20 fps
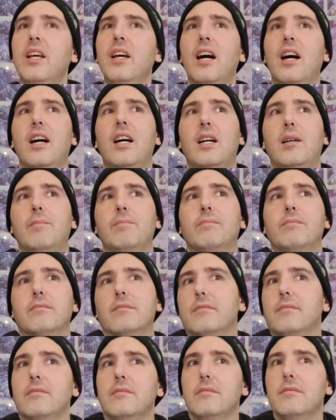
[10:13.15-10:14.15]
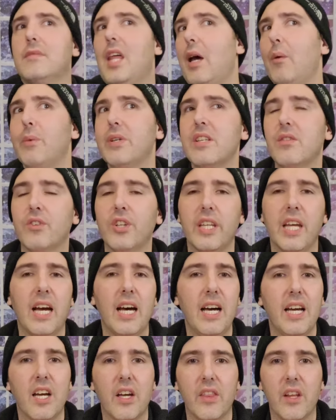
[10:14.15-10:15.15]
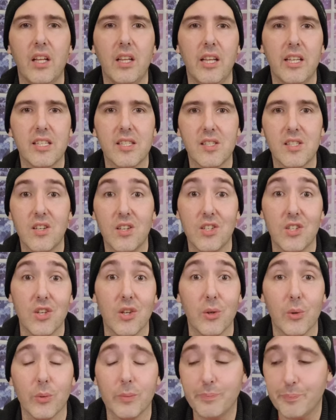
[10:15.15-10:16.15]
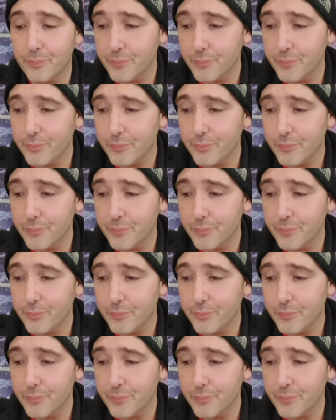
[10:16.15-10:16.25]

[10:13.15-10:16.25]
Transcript: um, that wasn't really high on the list to do.